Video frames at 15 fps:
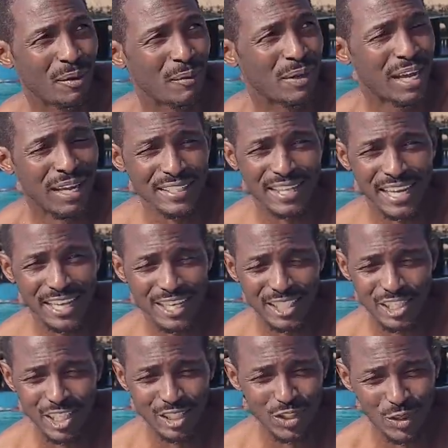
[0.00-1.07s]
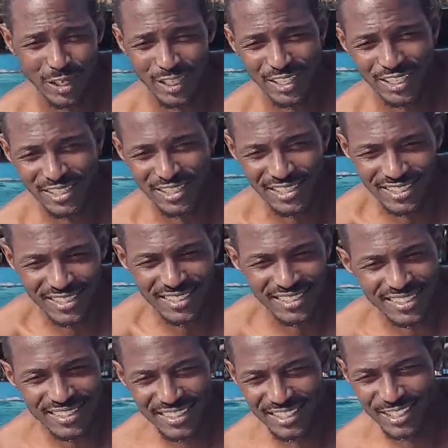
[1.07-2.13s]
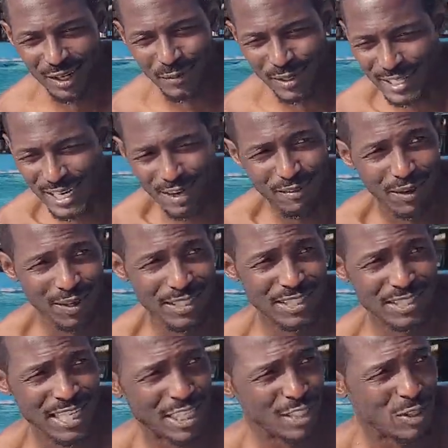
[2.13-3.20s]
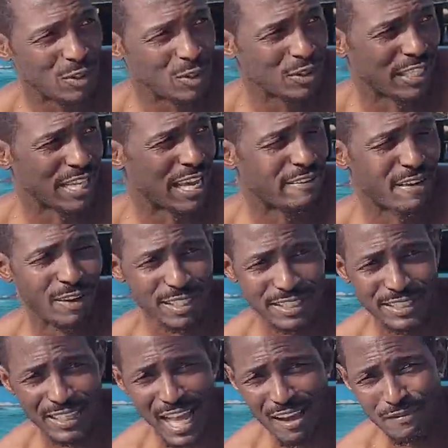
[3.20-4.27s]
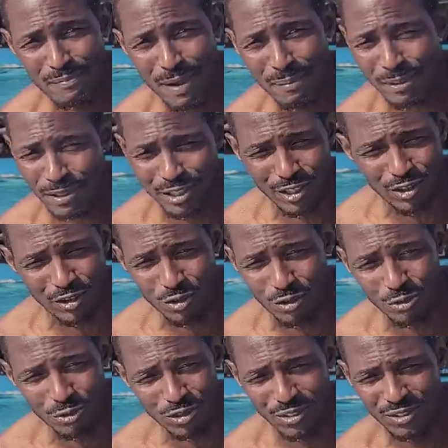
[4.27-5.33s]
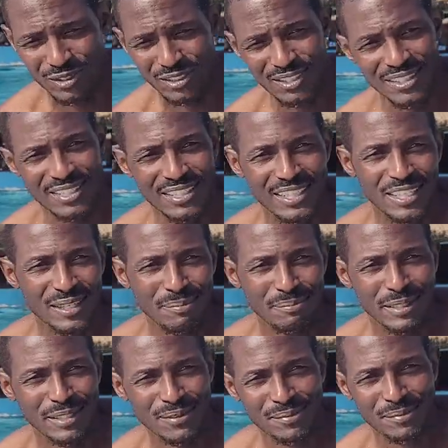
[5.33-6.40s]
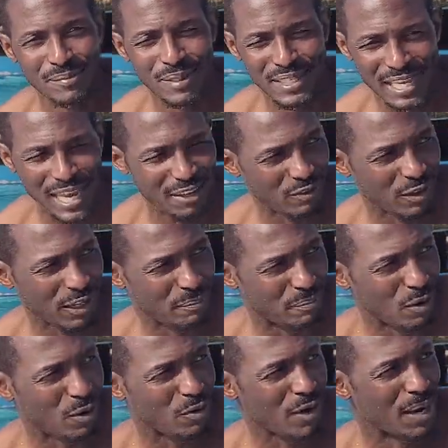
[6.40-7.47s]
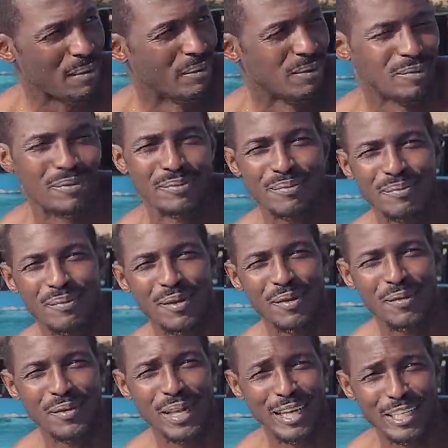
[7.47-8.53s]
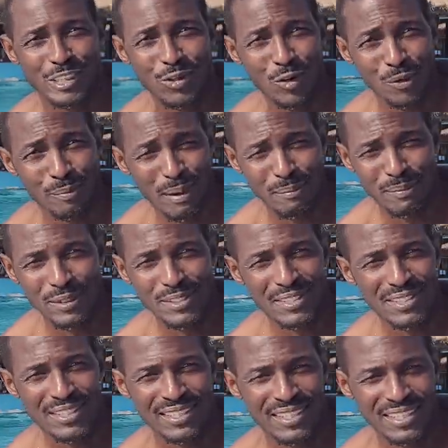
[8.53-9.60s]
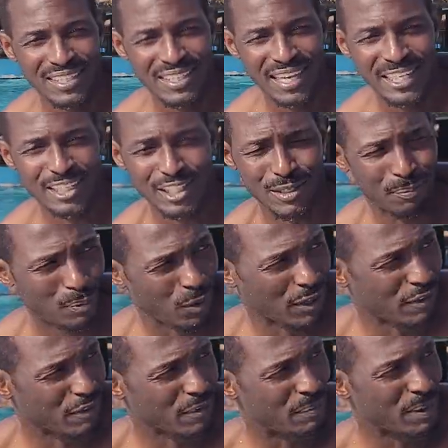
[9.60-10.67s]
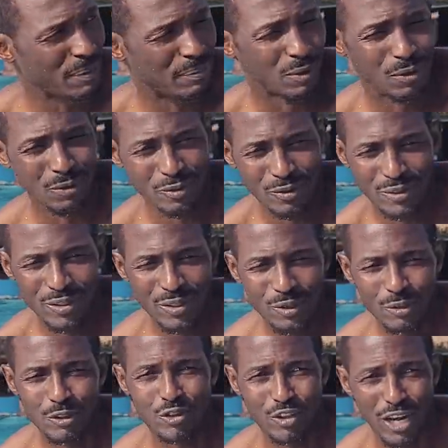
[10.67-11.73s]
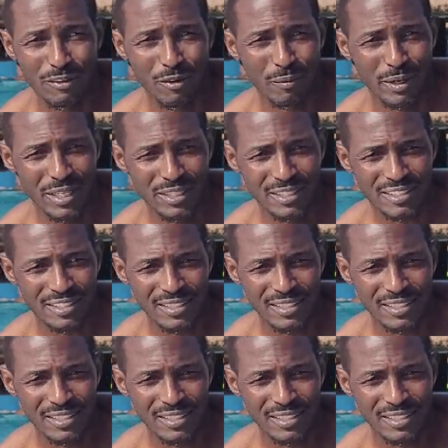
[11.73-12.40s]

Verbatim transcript: without their energy and joining us, you know, we can have all the schedules and have all the staff members and crews, you know, but we can't run a program without the tour members and the support of the people who travel with us.